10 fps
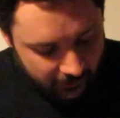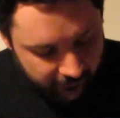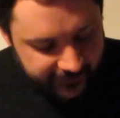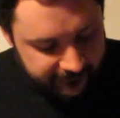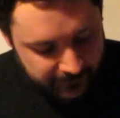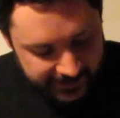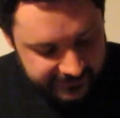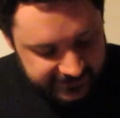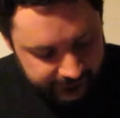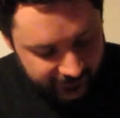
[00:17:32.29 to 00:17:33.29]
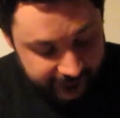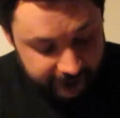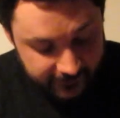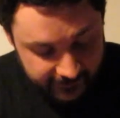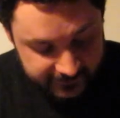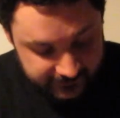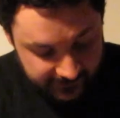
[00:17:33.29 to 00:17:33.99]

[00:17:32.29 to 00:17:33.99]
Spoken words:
I've painted my first